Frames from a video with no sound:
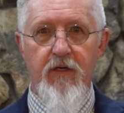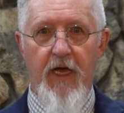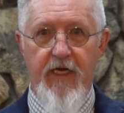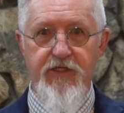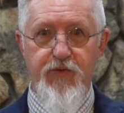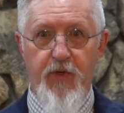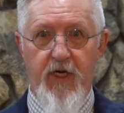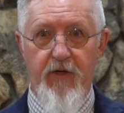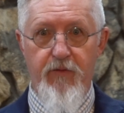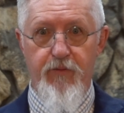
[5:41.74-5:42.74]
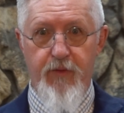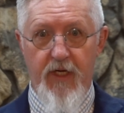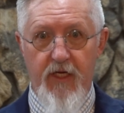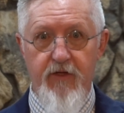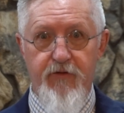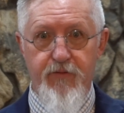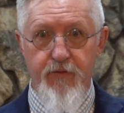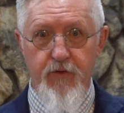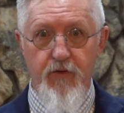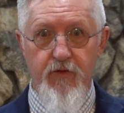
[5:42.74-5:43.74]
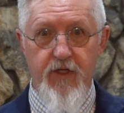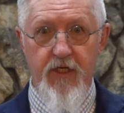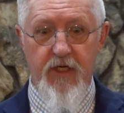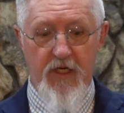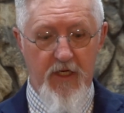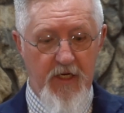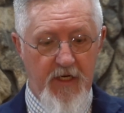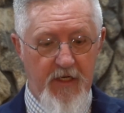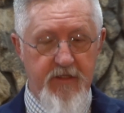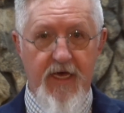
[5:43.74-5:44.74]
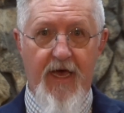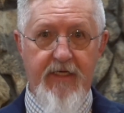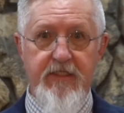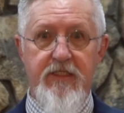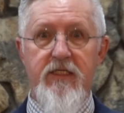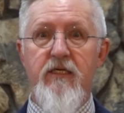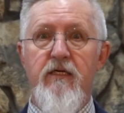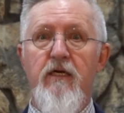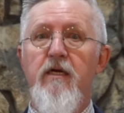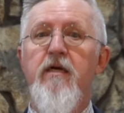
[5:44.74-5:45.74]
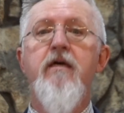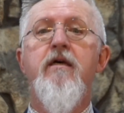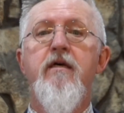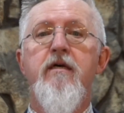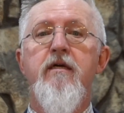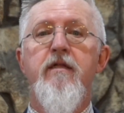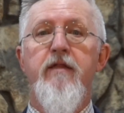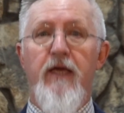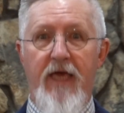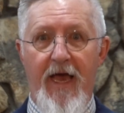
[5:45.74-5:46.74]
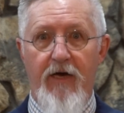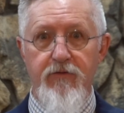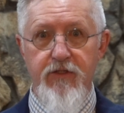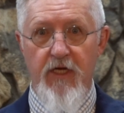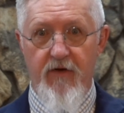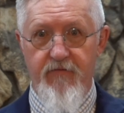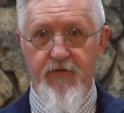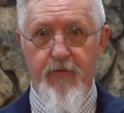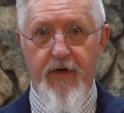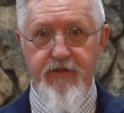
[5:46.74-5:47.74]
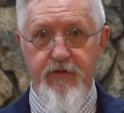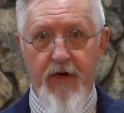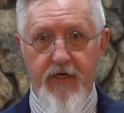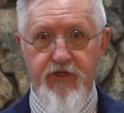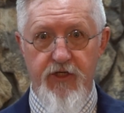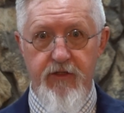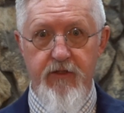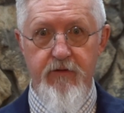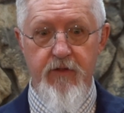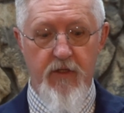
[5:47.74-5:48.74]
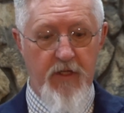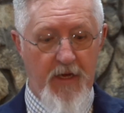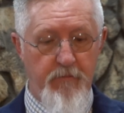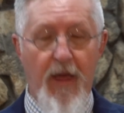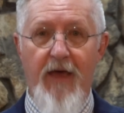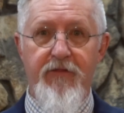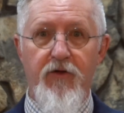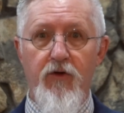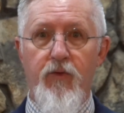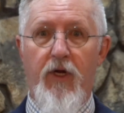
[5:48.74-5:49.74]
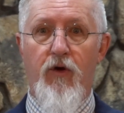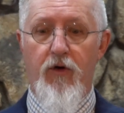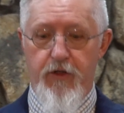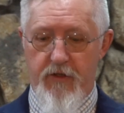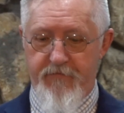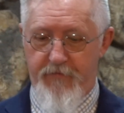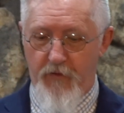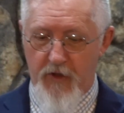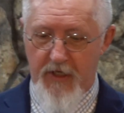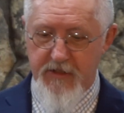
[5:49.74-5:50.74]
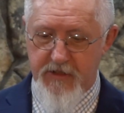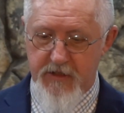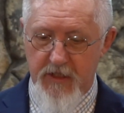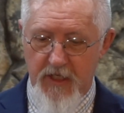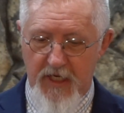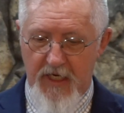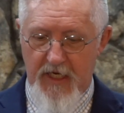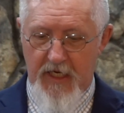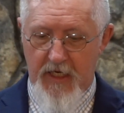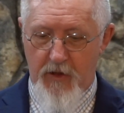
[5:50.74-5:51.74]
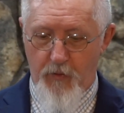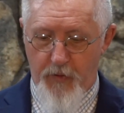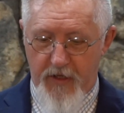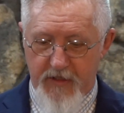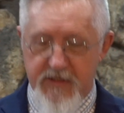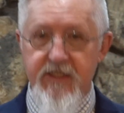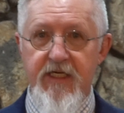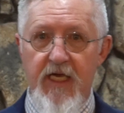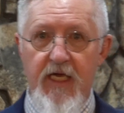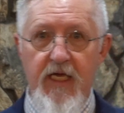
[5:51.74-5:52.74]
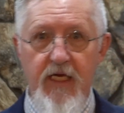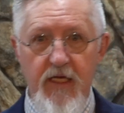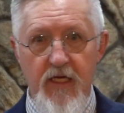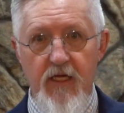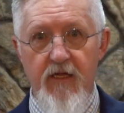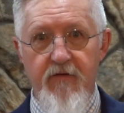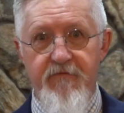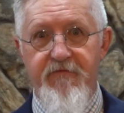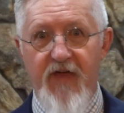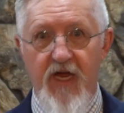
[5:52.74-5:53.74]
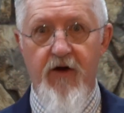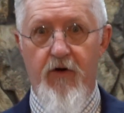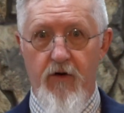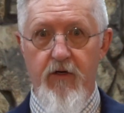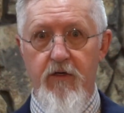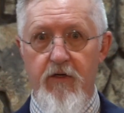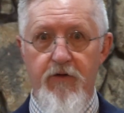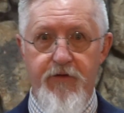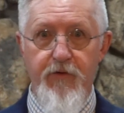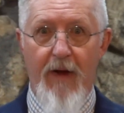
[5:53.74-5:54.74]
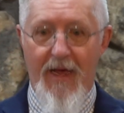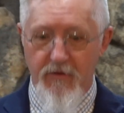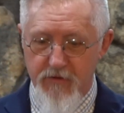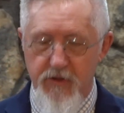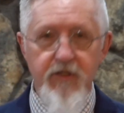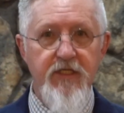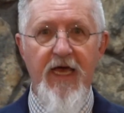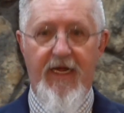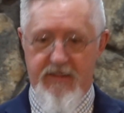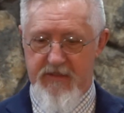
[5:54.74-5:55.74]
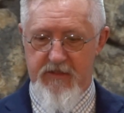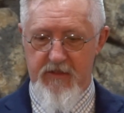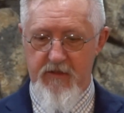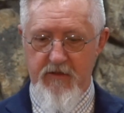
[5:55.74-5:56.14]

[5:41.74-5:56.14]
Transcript: As we read through the text, the account of the resurrection that Matthew recorded for us, we see fear throughout the text.